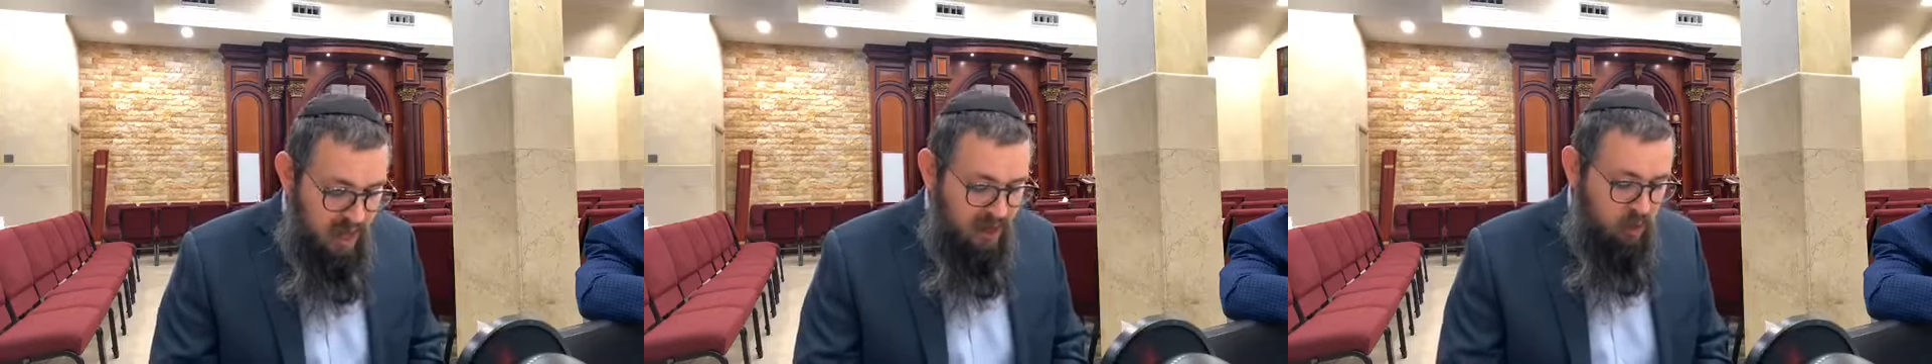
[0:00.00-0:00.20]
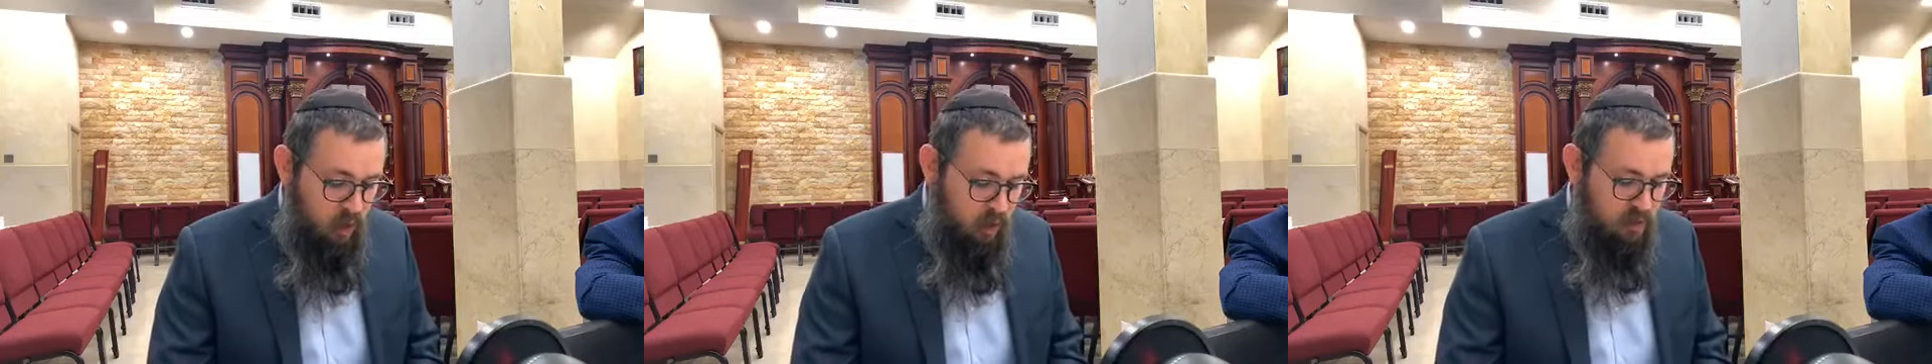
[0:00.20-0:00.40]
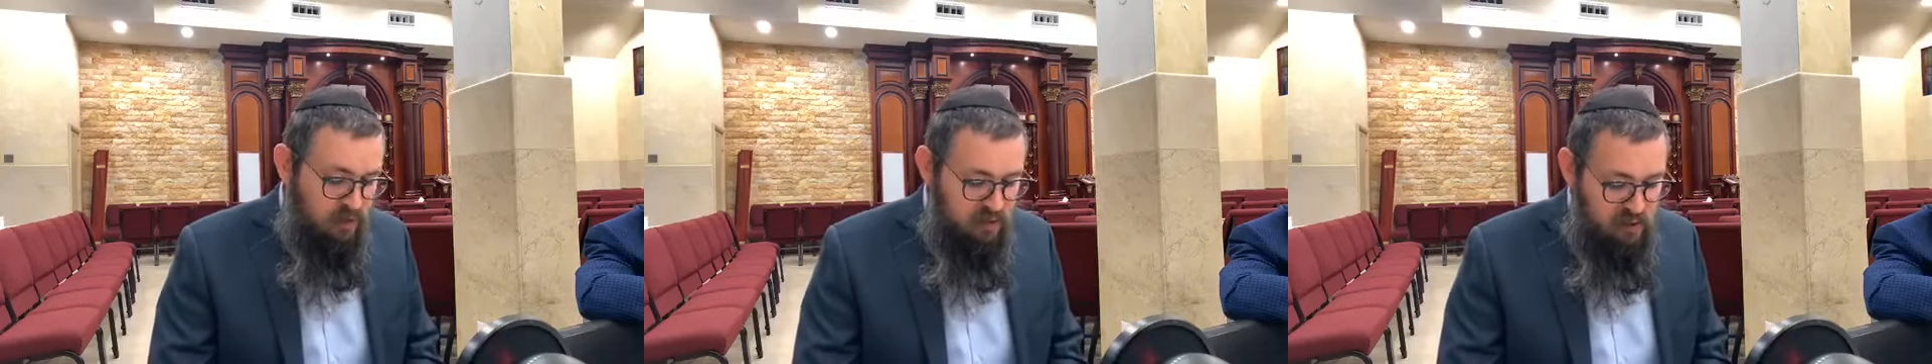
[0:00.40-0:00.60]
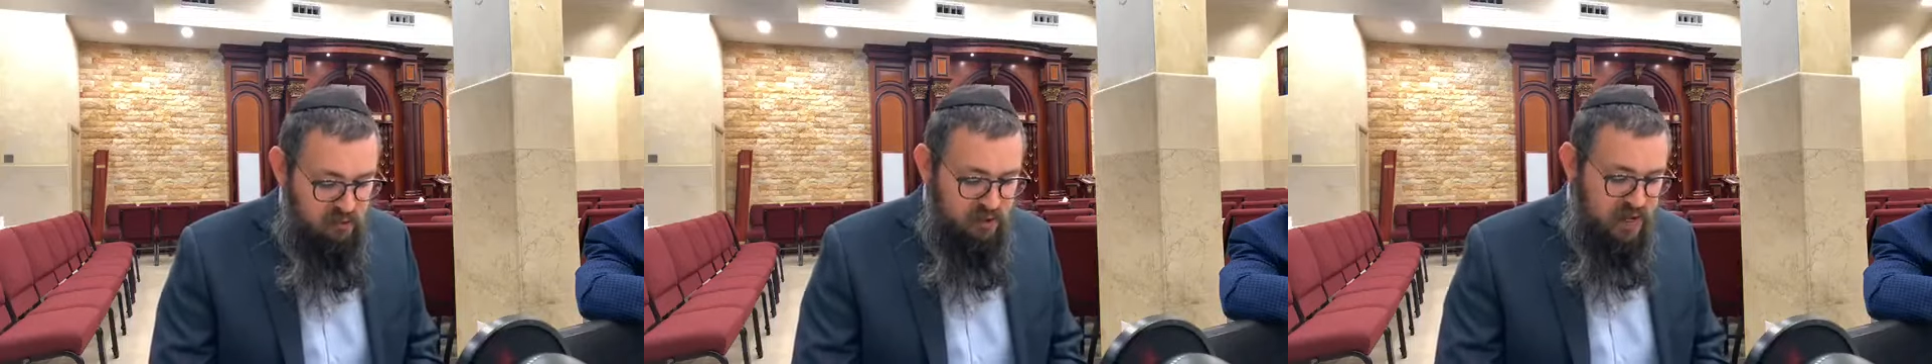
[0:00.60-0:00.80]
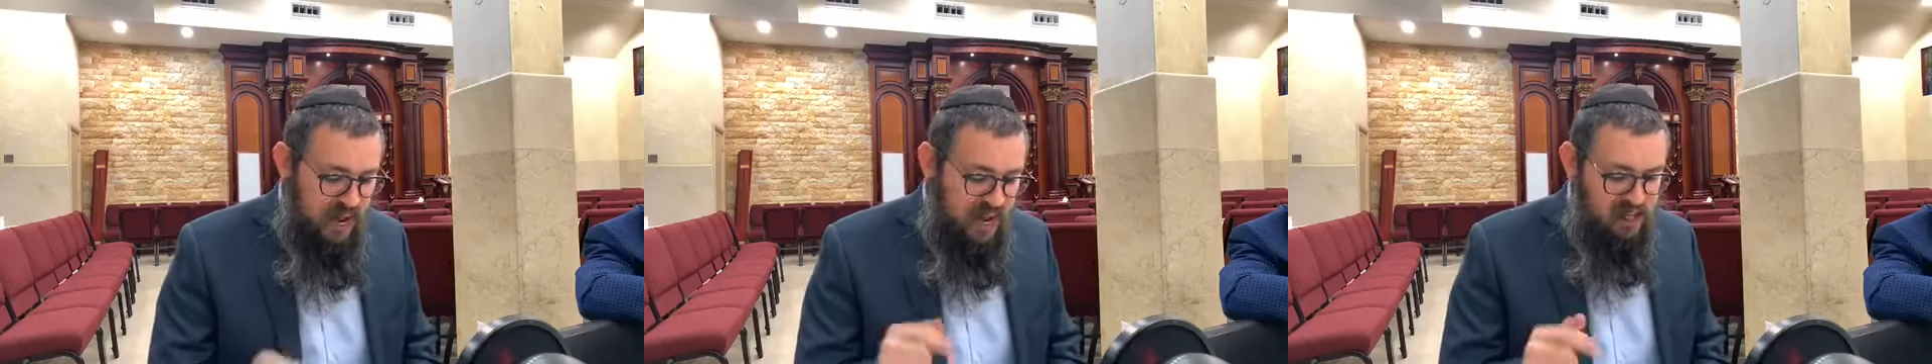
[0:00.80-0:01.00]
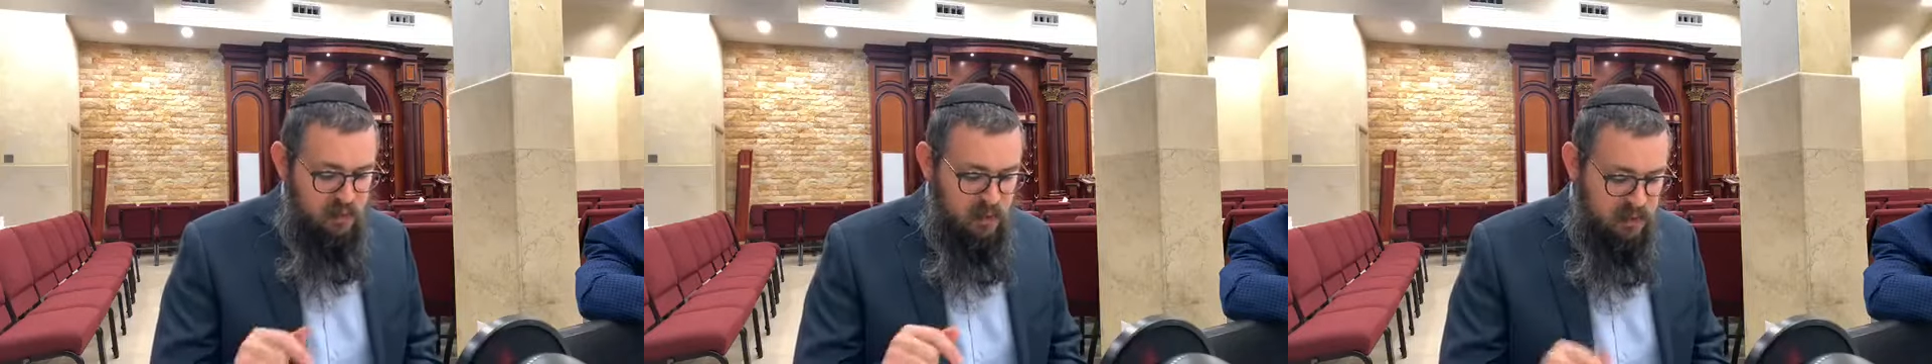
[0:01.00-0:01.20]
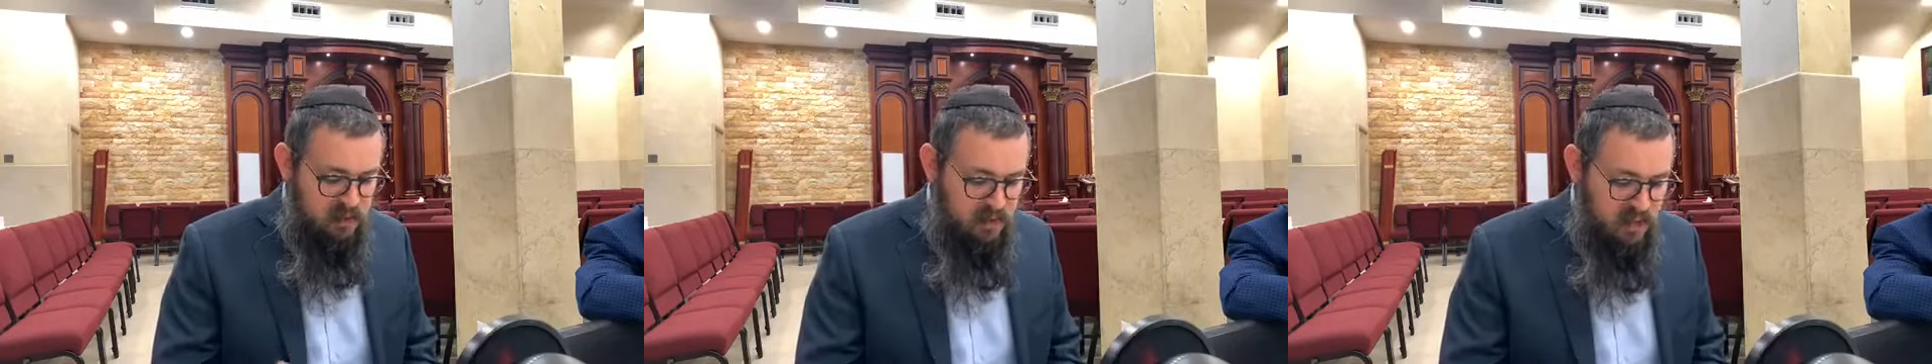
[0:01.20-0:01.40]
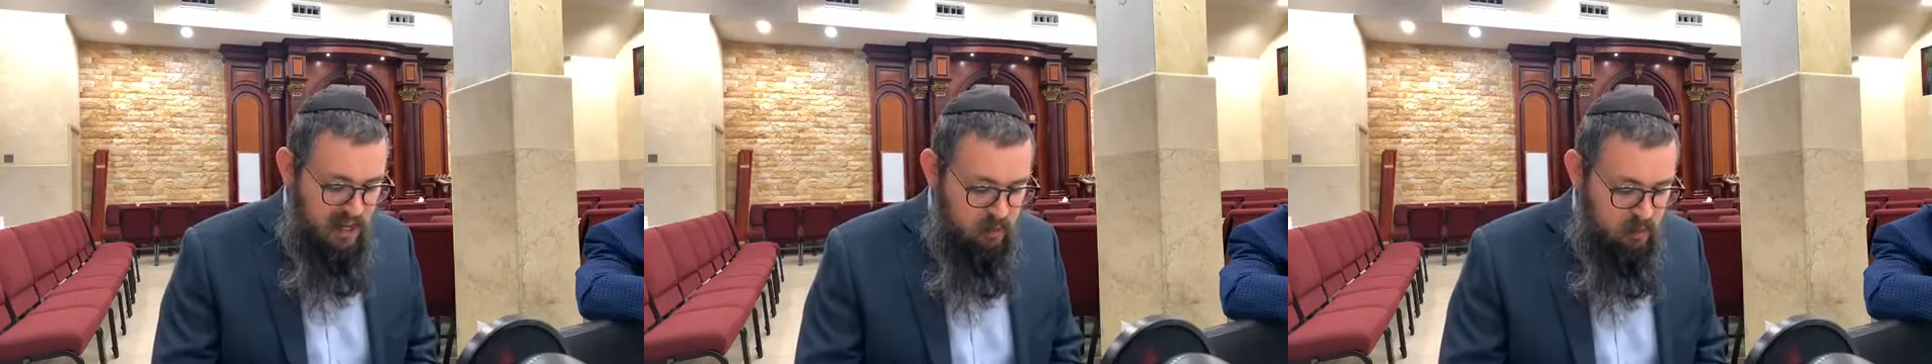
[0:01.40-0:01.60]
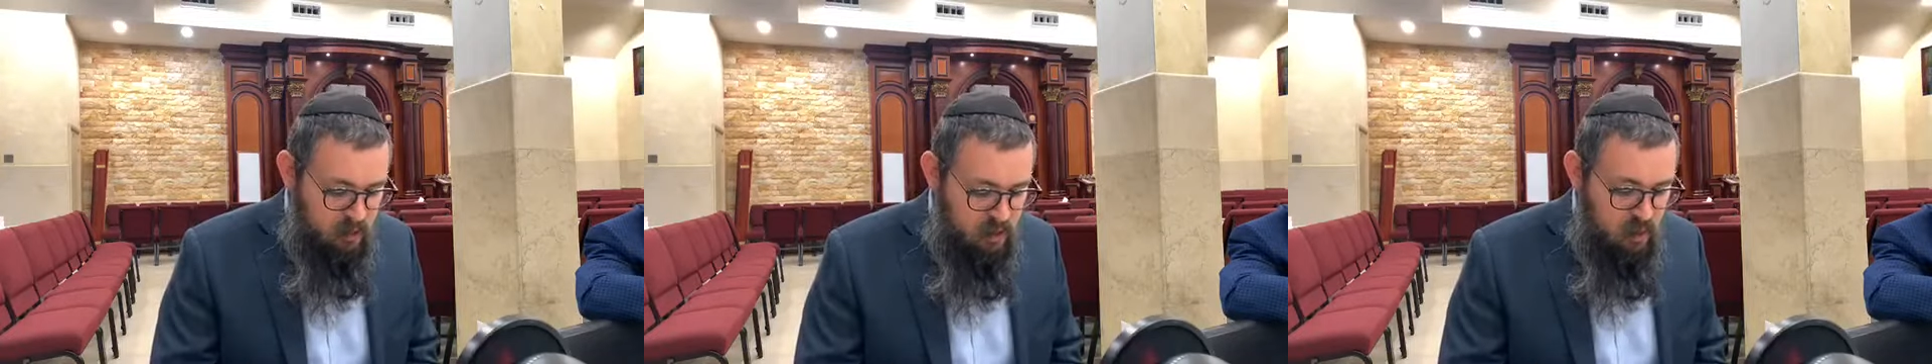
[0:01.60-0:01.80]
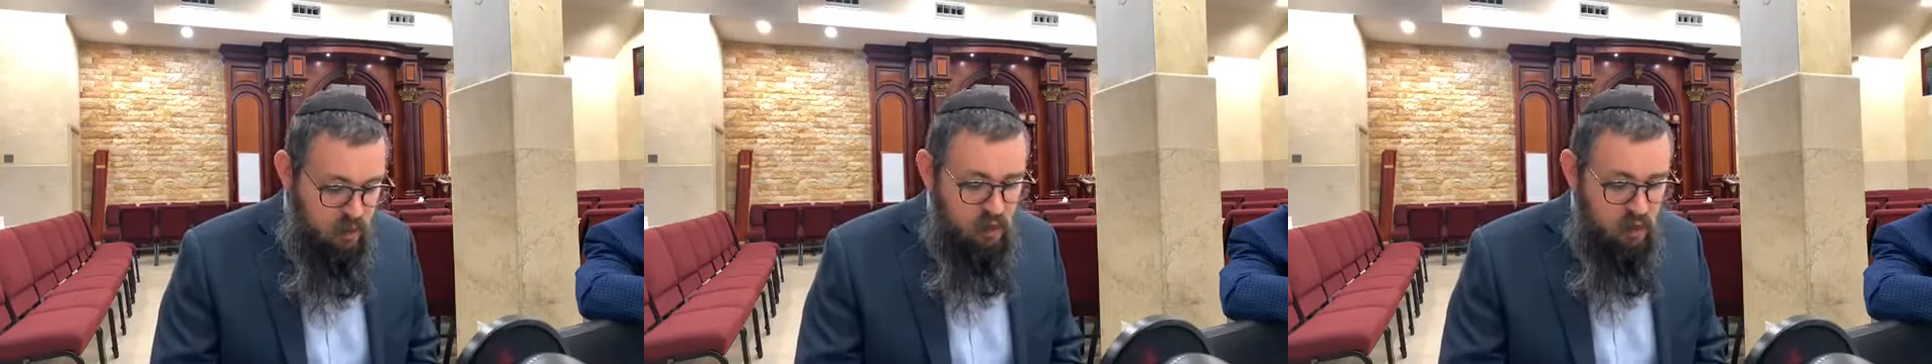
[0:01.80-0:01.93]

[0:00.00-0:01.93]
and all the different aspects of the animal soul.